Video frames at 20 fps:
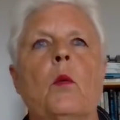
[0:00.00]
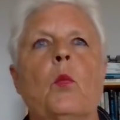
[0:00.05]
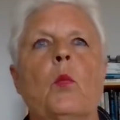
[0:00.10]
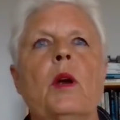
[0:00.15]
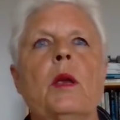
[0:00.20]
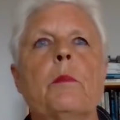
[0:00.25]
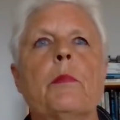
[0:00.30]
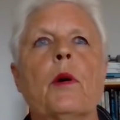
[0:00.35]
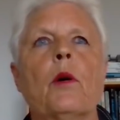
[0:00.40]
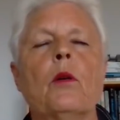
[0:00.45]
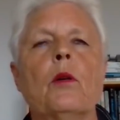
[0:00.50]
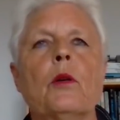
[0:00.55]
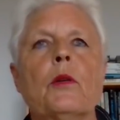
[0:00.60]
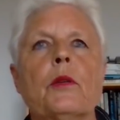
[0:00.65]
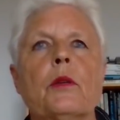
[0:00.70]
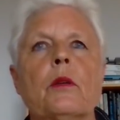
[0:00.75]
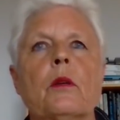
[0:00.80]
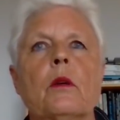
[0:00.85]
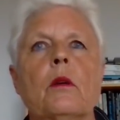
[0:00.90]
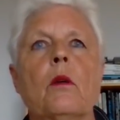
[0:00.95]
we
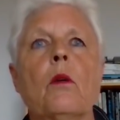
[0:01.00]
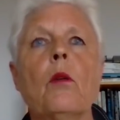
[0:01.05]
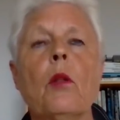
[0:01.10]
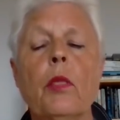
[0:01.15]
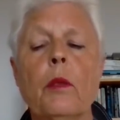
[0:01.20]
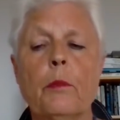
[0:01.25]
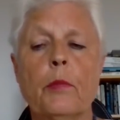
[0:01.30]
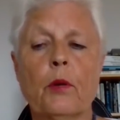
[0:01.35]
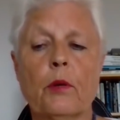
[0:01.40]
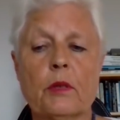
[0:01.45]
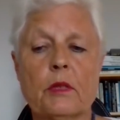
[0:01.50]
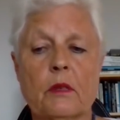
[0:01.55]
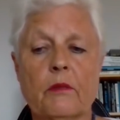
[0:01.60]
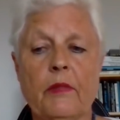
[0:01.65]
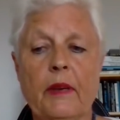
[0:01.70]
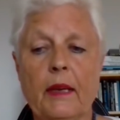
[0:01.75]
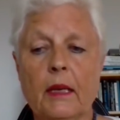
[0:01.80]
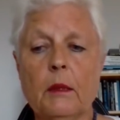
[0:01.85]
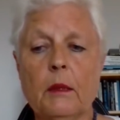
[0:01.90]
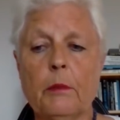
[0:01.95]
bought all the books
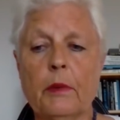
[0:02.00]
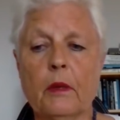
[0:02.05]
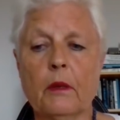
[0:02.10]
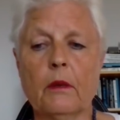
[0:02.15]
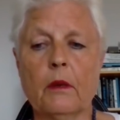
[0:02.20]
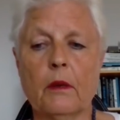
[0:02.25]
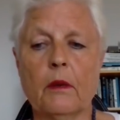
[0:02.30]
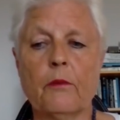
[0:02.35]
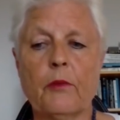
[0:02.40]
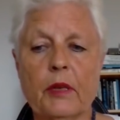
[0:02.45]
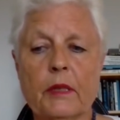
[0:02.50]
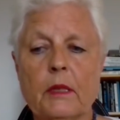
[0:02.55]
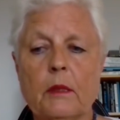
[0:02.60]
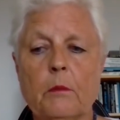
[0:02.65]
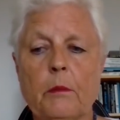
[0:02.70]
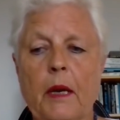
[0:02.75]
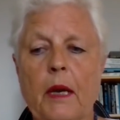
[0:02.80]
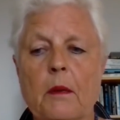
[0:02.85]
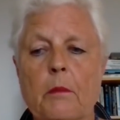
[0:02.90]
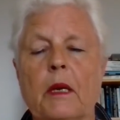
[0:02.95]
available written
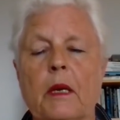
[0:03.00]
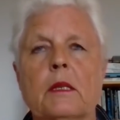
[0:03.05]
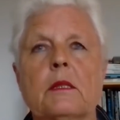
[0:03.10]
by